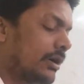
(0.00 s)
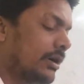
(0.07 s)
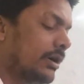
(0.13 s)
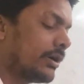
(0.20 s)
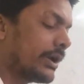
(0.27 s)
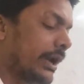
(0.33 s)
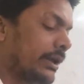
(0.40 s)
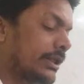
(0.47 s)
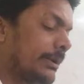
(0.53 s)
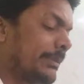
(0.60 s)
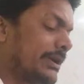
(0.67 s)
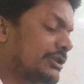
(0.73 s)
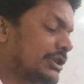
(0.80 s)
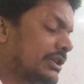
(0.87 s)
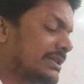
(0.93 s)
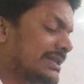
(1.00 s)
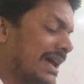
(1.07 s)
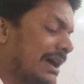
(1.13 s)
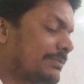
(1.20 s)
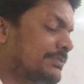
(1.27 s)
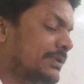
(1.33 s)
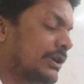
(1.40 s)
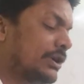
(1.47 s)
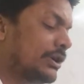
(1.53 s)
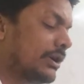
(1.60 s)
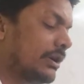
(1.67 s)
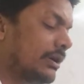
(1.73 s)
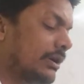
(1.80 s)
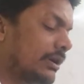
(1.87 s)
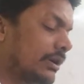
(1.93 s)
okay, the machines have,
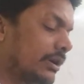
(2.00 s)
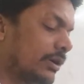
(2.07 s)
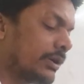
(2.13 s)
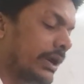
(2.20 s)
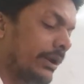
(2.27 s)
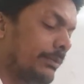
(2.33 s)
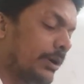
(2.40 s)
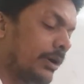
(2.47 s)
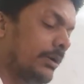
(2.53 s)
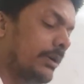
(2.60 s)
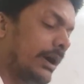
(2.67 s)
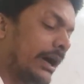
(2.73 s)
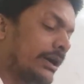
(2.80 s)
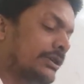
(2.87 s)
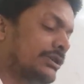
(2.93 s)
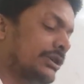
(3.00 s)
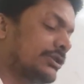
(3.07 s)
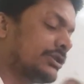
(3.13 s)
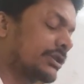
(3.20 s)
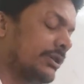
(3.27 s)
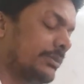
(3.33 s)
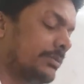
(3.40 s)
okay, well, I just